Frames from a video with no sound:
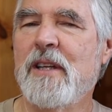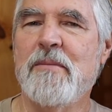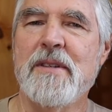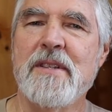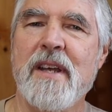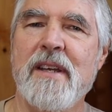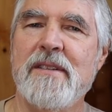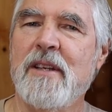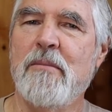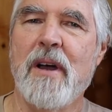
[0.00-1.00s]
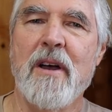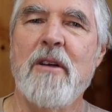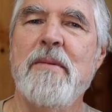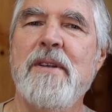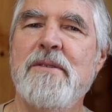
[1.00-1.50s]
him to say. He said, by
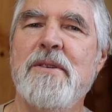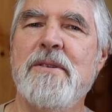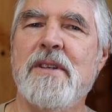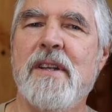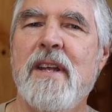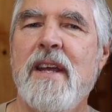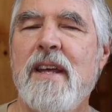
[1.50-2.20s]
all means use it.